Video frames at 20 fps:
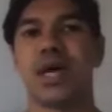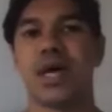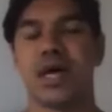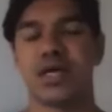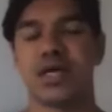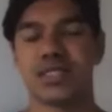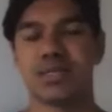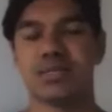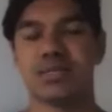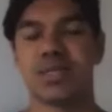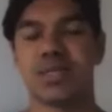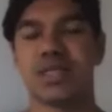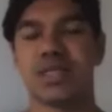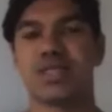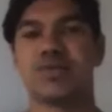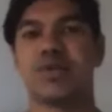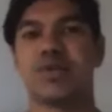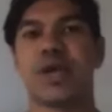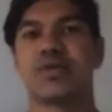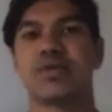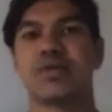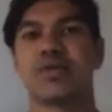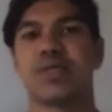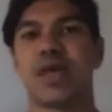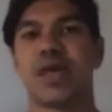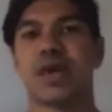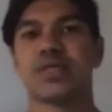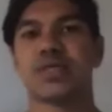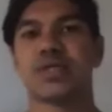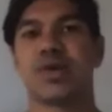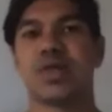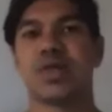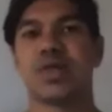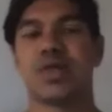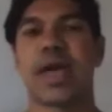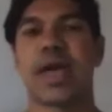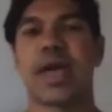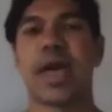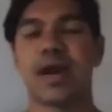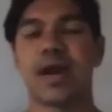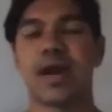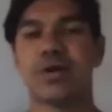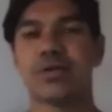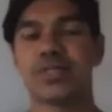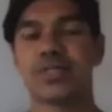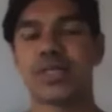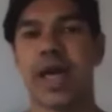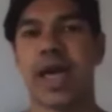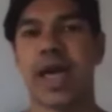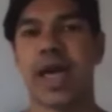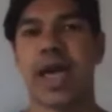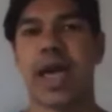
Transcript: a similar $300,000 house.